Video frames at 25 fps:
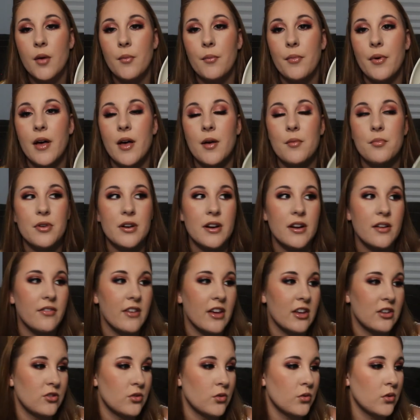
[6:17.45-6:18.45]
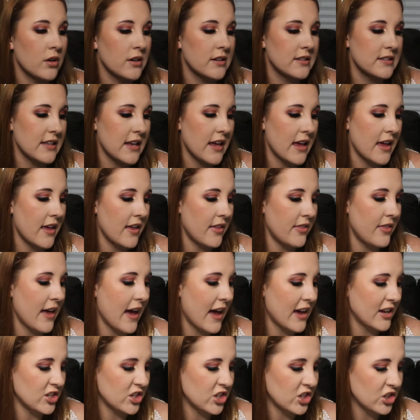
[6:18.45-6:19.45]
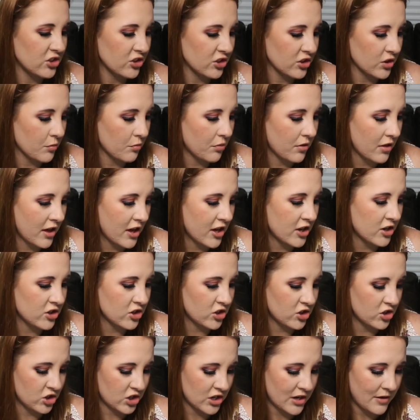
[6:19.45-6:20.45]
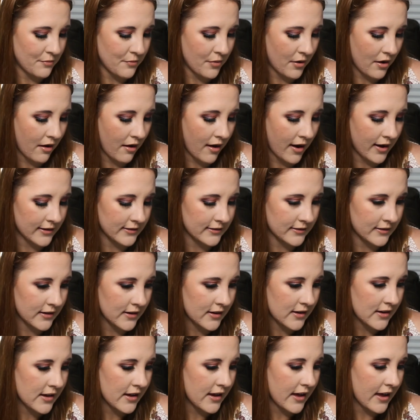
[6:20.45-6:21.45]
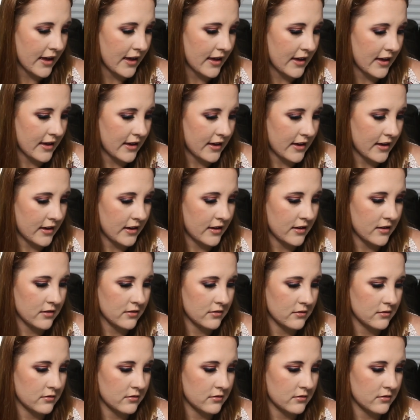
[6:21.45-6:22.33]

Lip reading: But Brittany Vassour said that she took the plunge and she bought a